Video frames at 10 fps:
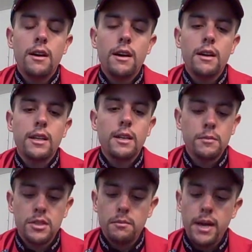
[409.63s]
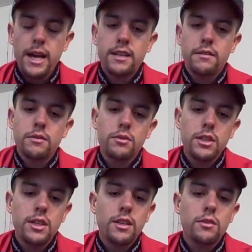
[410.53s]
It comes in a pack of
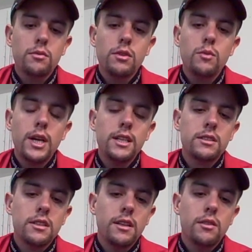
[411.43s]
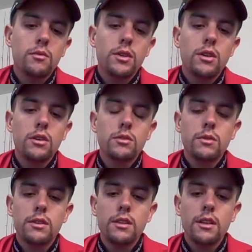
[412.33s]
3. You get 3 weights and 3 hooks
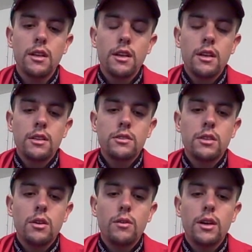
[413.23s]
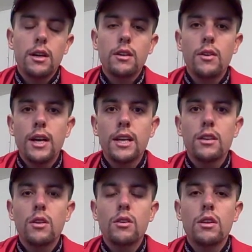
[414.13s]
with it. So go ahead
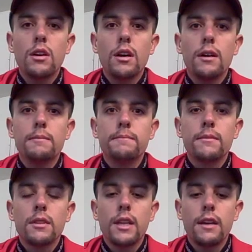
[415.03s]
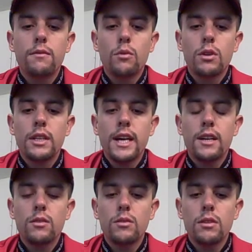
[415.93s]
and go to Lake Fork
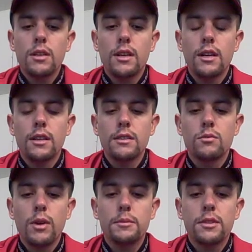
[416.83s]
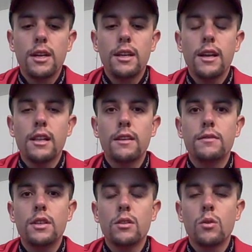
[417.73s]
Tackle's website,
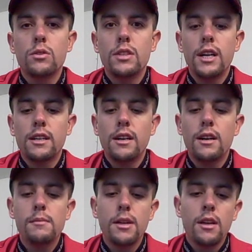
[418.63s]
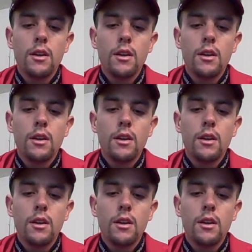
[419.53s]
lftlures.com,